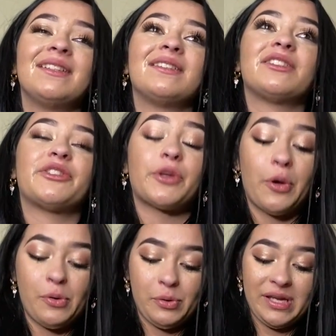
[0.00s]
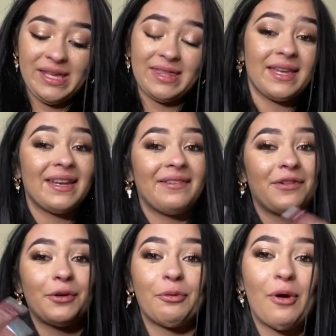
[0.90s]
So, Ethan, if
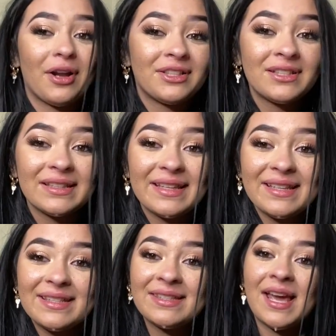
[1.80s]
you're watching this,